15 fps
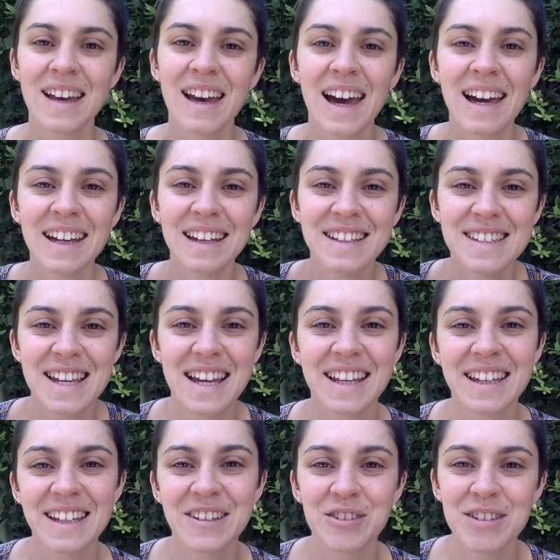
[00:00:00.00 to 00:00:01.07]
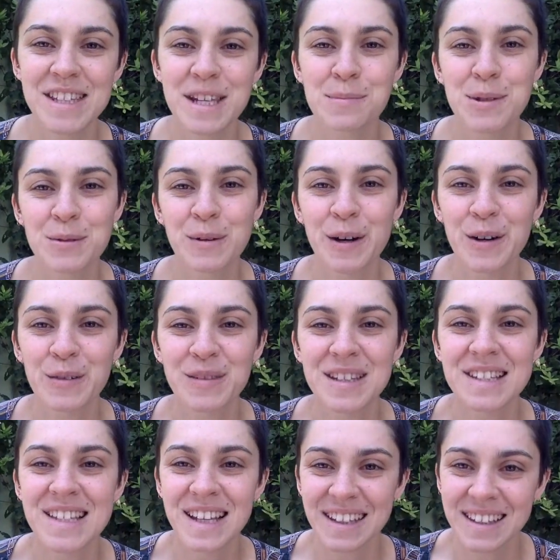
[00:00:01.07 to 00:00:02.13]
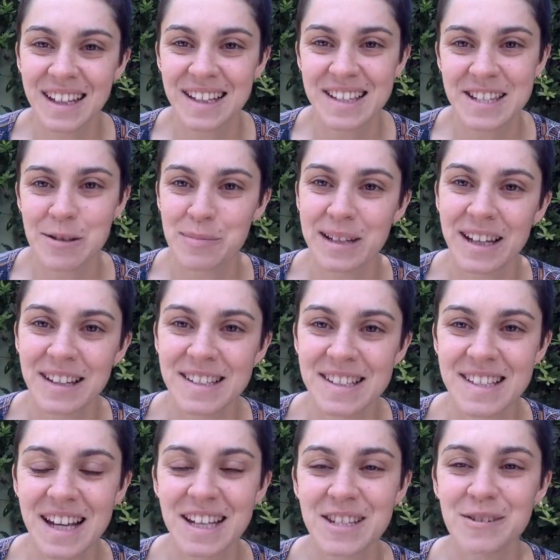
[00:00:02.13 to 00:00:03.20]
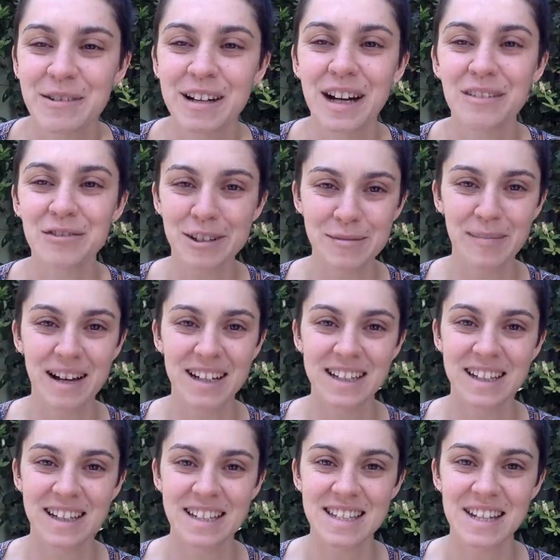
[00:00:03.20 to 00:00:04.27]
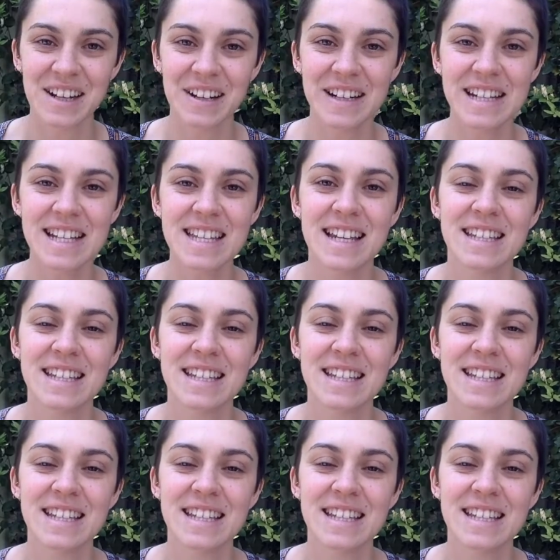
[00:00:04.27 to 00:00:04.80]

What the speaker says: Hey, it's Hannah here with Tip 12, the second last tip in our disaster recovery marketing series,